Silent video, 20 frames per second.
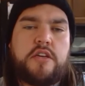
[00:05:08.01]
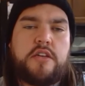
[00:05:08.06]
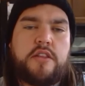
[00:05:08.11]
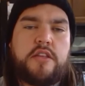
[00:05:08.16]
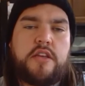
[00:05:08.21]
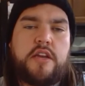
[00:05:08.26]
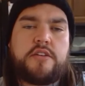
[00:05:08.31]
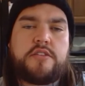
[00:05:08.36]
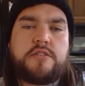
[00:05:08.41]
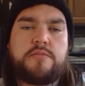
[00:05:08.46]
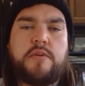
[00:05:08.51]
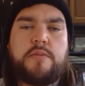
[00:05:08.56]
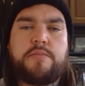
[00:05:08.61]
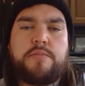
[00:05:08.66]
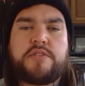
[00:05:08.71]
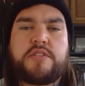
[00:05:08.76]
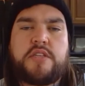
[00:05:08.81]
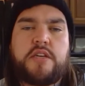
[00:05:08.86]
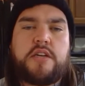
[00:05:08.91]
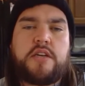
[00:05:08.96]
in the House of
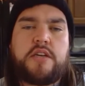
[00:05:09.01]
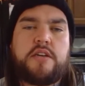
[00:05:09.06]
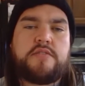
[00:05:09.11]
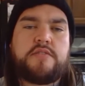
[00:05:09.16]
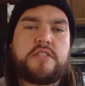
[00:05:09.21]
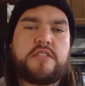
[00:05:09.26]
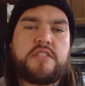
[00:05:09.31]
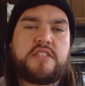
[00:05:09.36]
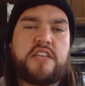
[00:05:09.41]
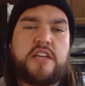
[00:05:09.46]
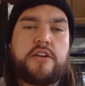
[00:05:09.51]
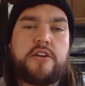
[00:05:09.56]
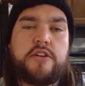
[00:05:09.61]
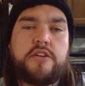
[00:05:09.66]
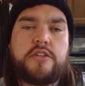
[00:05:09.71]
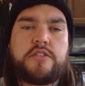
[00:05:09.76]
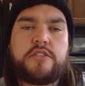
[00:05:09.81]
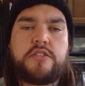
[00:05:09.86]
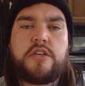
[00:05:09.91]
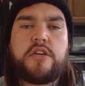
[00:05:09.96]
Representatives and
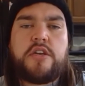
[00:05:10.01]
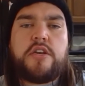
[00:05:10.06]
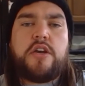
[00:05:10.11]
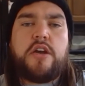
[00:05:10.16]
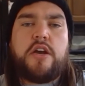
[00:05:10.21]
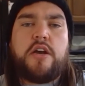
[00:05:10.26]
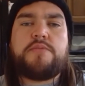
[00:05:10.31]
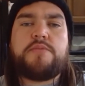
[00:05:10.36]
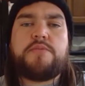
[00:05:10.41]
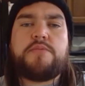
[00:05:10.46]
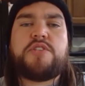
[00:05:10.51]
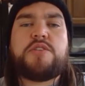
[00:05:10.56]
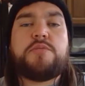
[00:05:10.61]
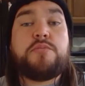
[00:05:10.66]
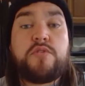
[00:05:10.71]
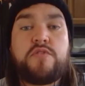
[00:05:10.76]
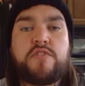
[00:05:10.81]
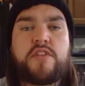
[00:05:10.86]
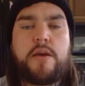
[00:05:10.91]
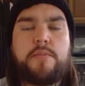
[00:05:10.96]
Senators to
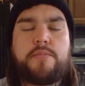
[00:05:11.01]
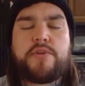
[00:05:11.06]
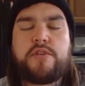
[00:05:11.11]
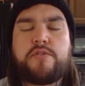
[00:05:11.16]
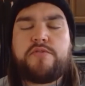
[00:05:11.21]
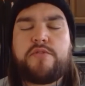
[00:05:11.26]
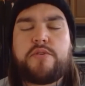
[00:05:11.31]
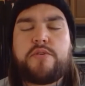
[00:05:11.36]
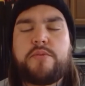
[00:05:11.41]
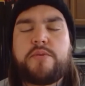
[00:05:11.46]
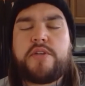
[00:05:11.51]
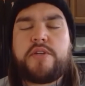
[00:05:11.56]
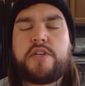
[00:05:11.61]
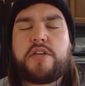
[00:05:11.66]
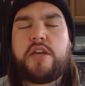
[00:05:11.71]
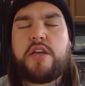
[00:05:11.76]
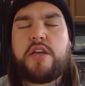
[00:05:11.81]
move that bill forward.